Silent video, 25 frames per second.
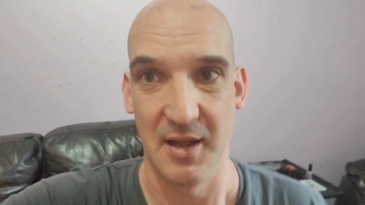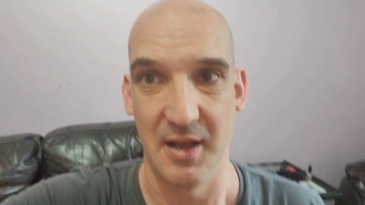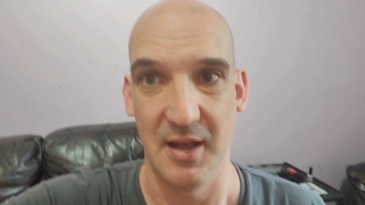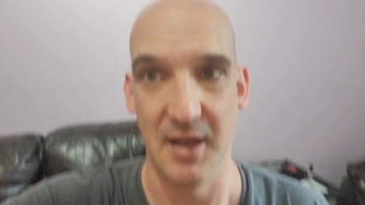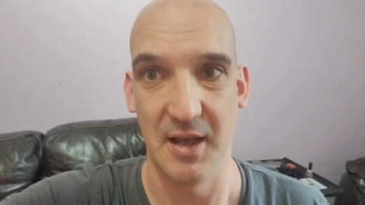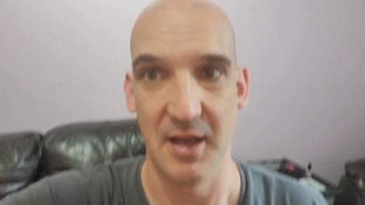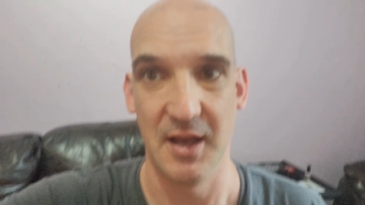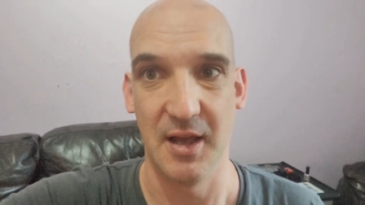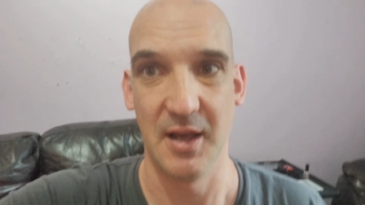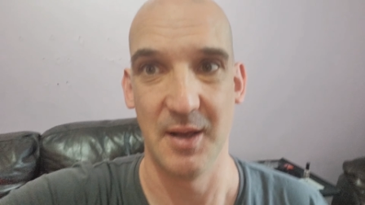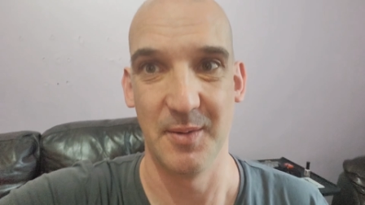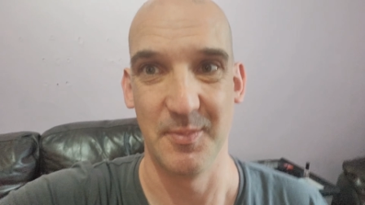
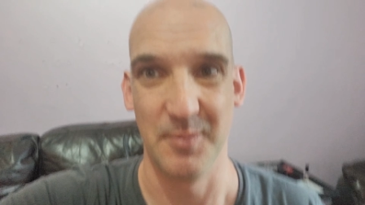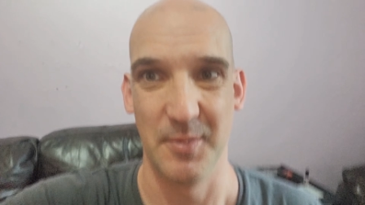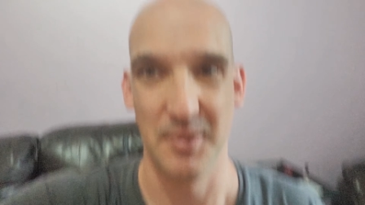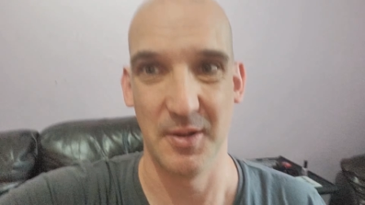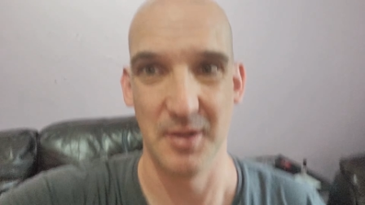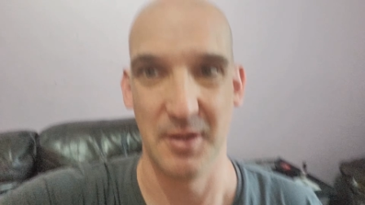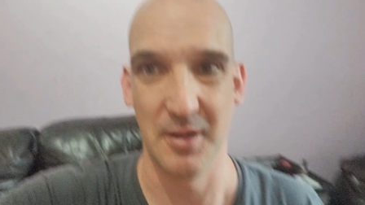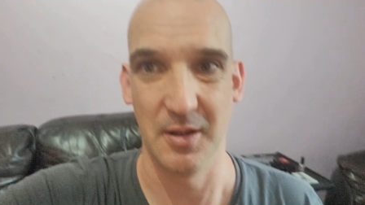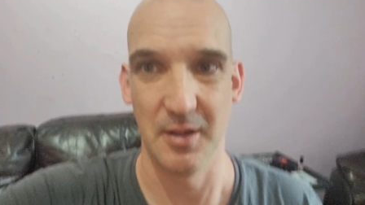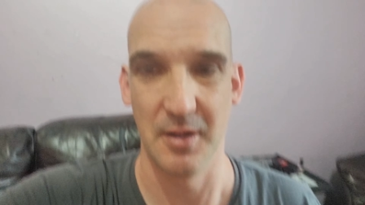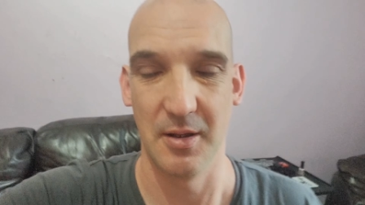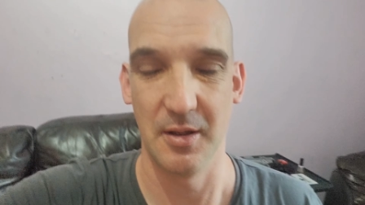
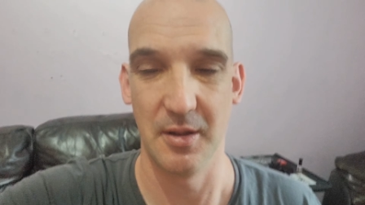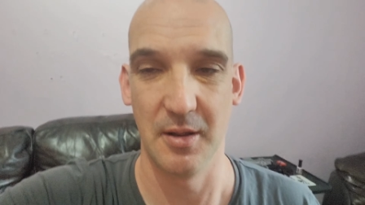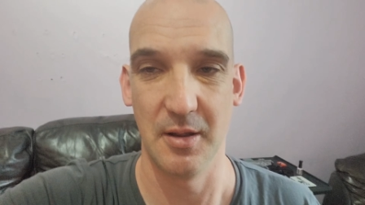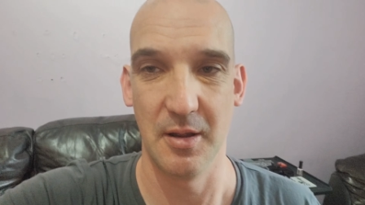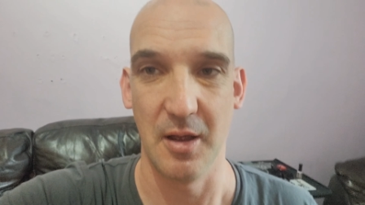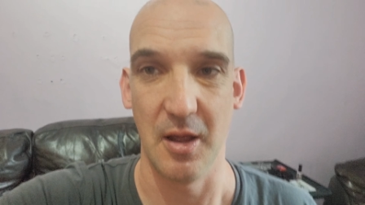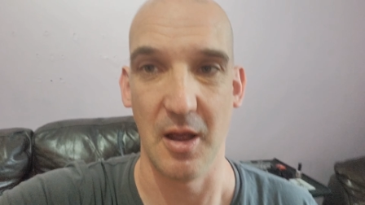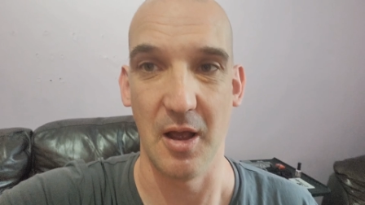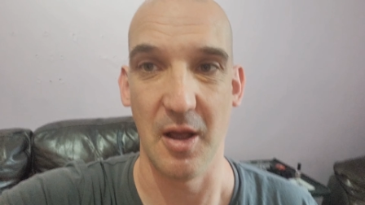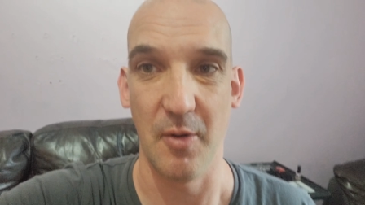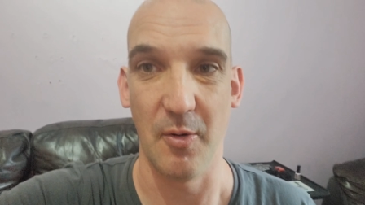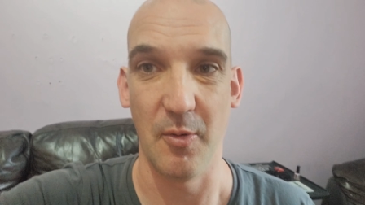Um,
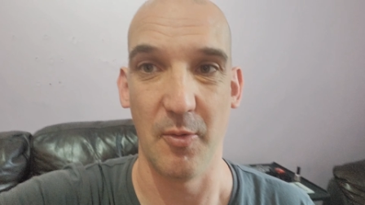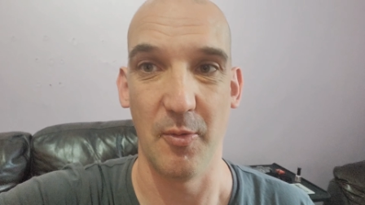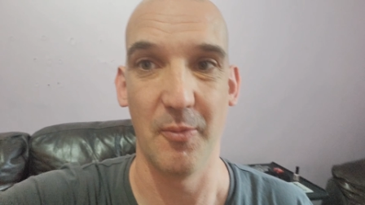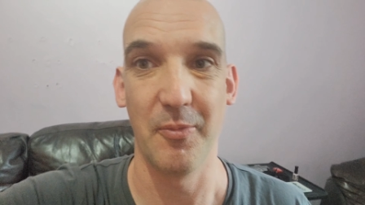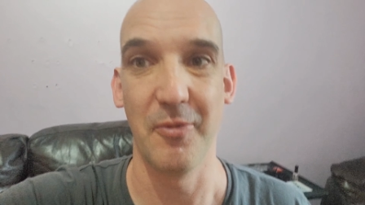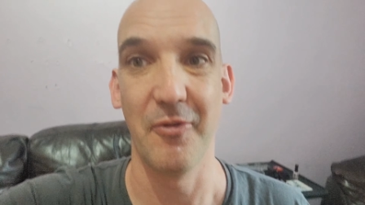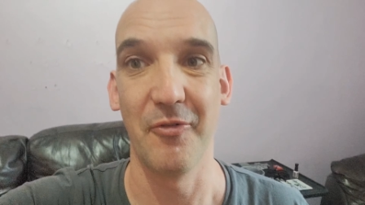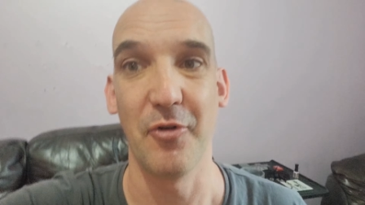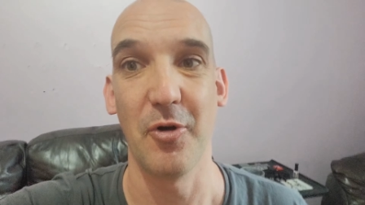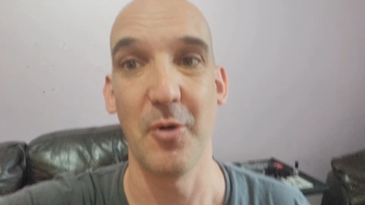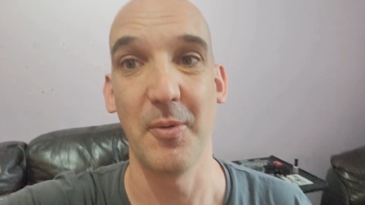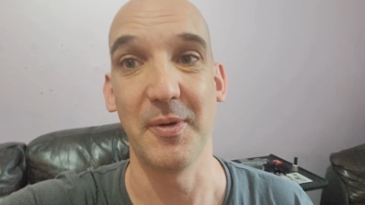
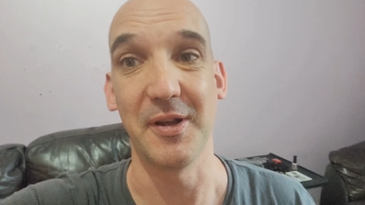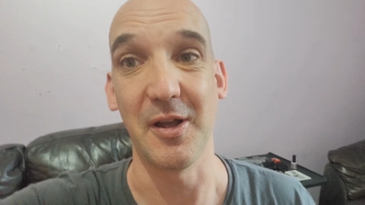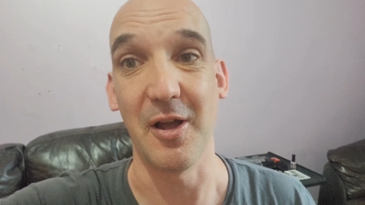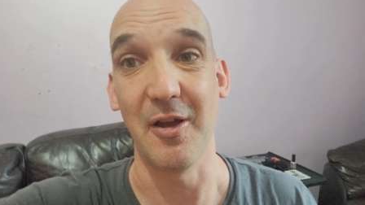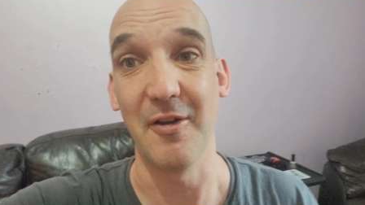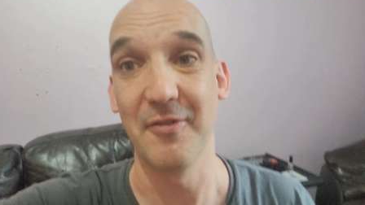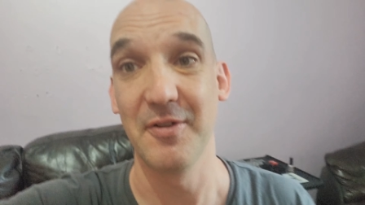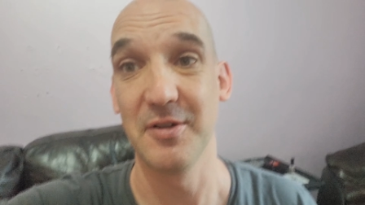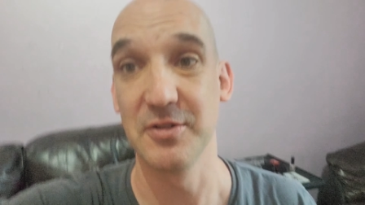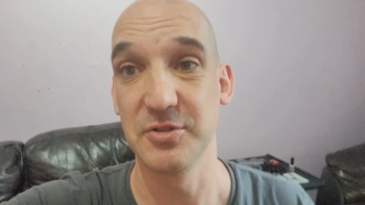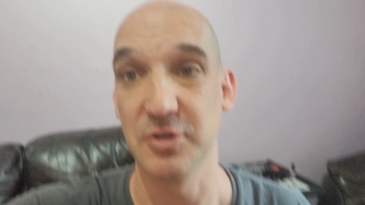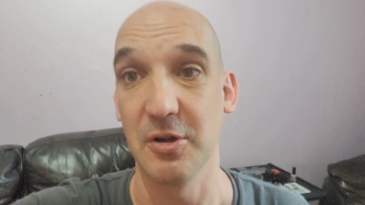before we
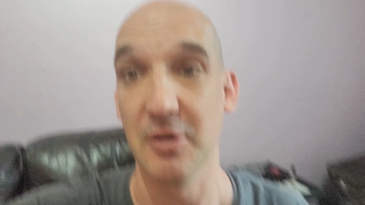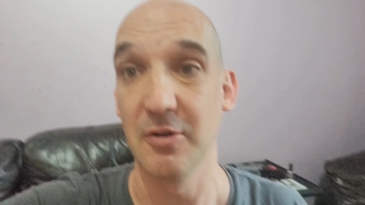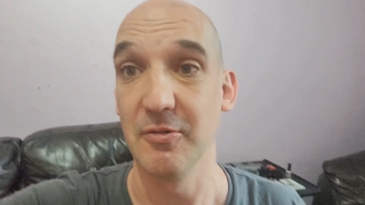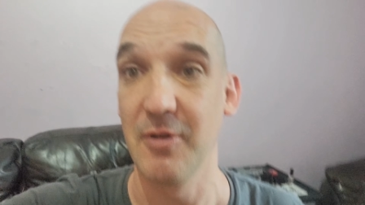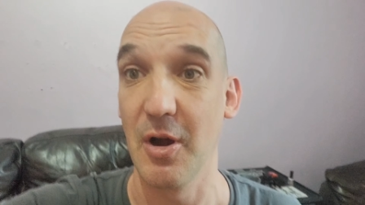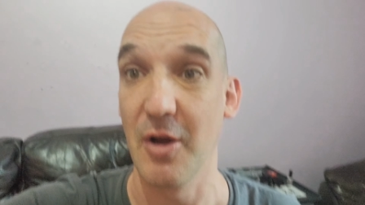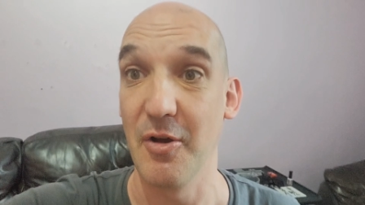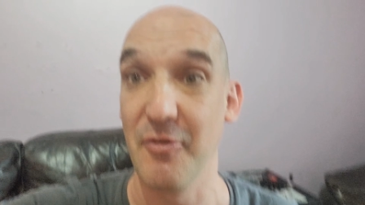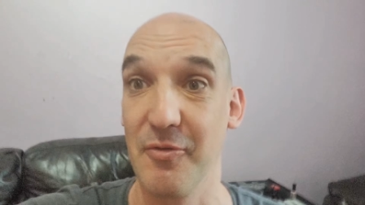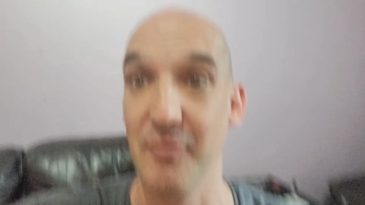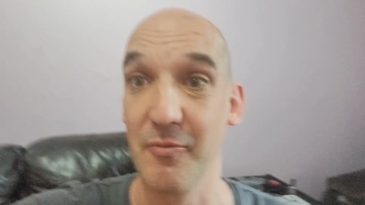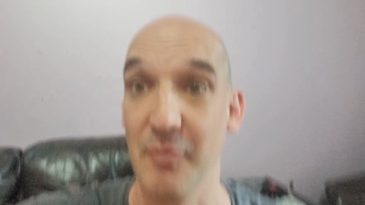go over to our
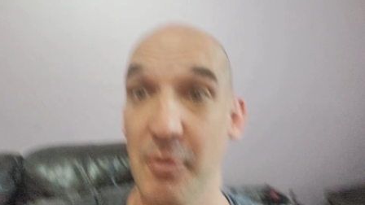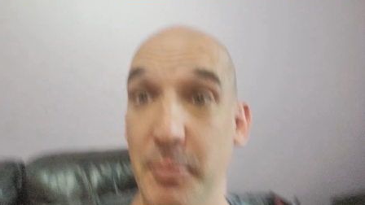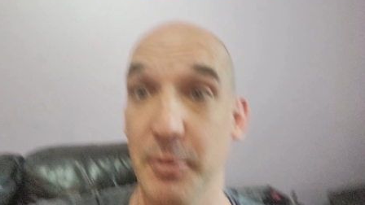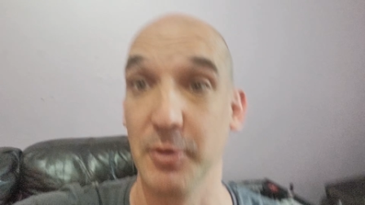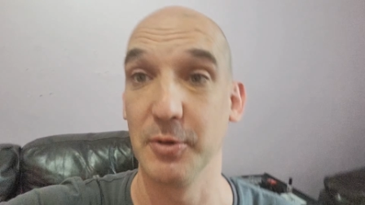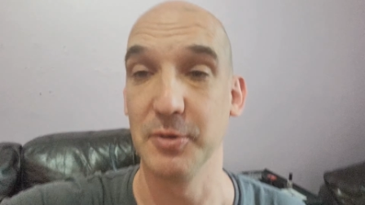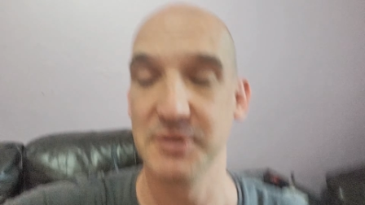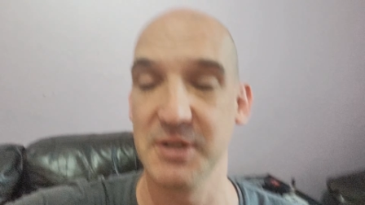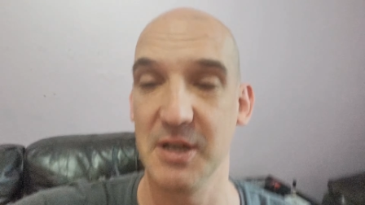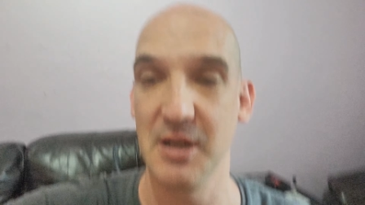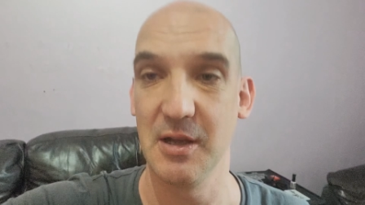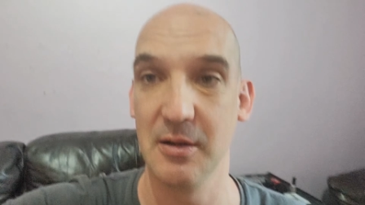roving
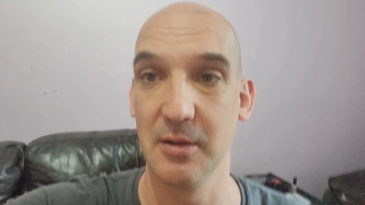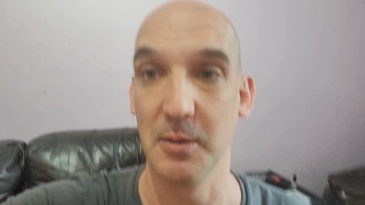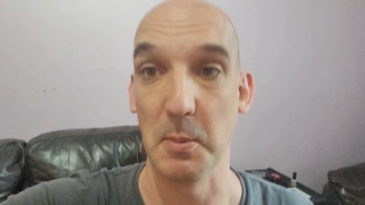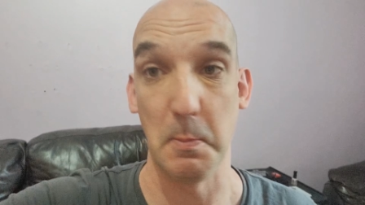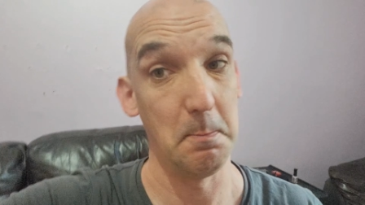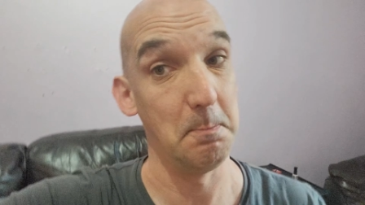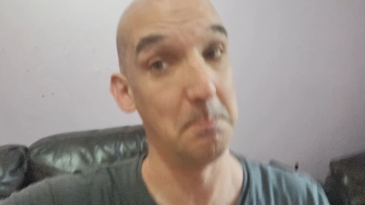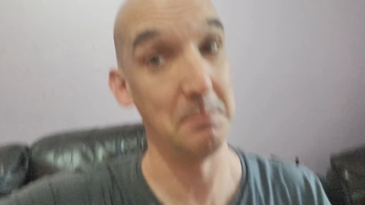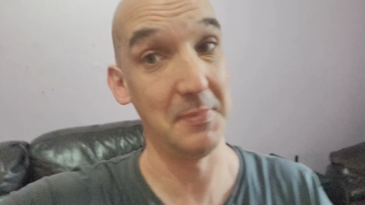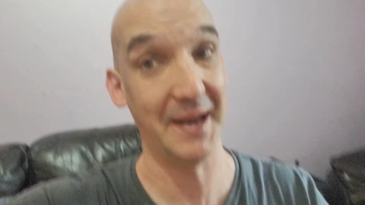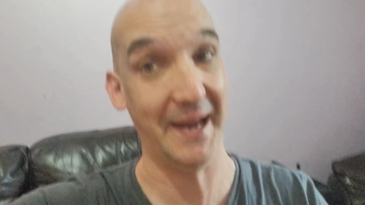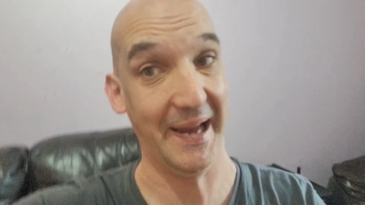reporter,
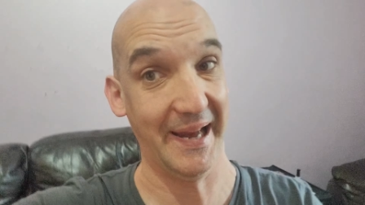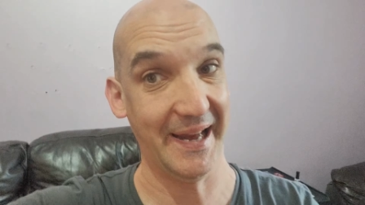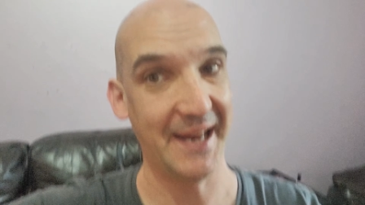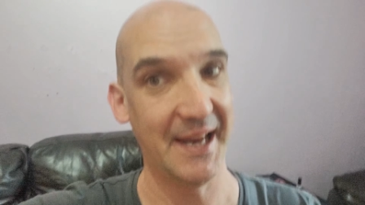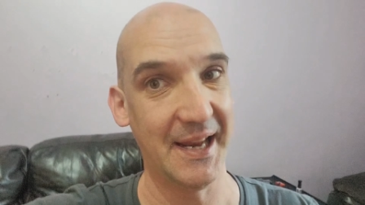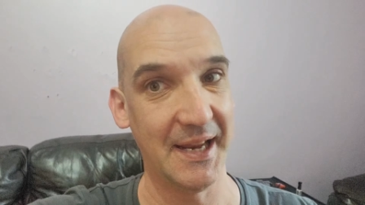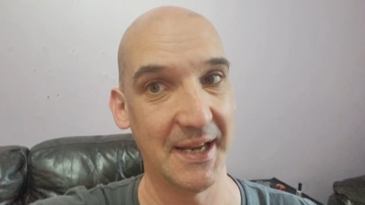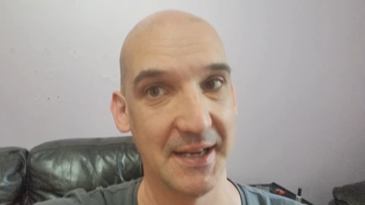me,